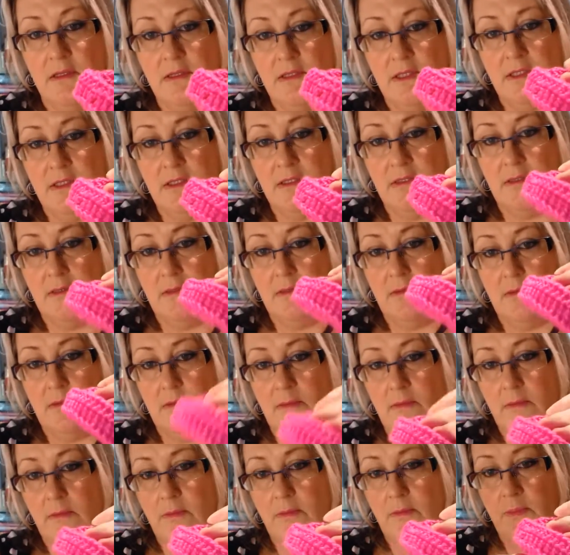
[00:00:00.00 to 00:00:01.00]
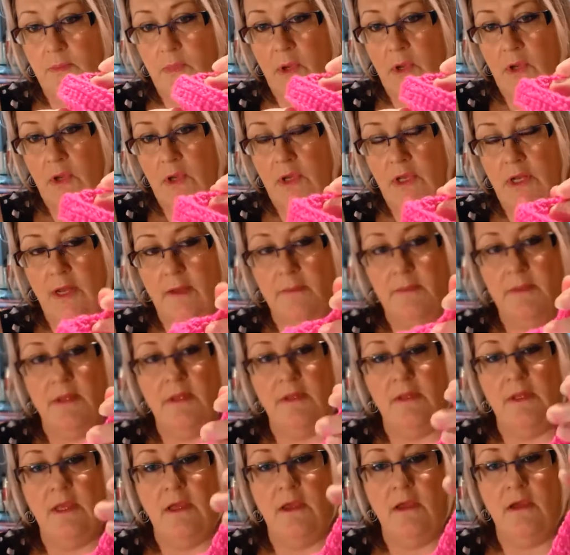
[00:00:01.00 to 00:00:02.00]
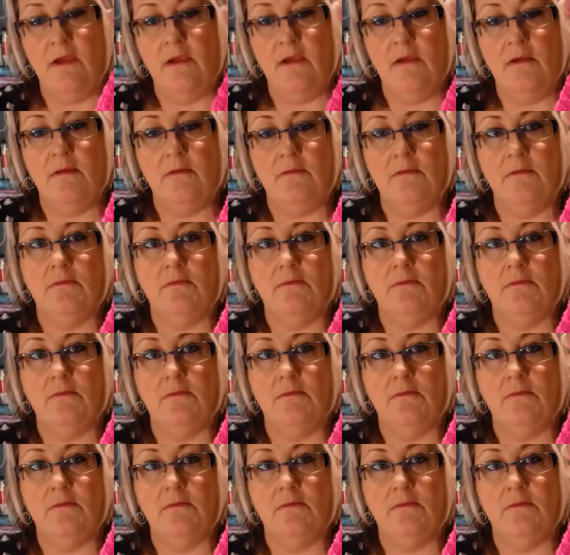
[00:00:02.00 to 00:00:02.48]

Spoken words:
just poke it up in there,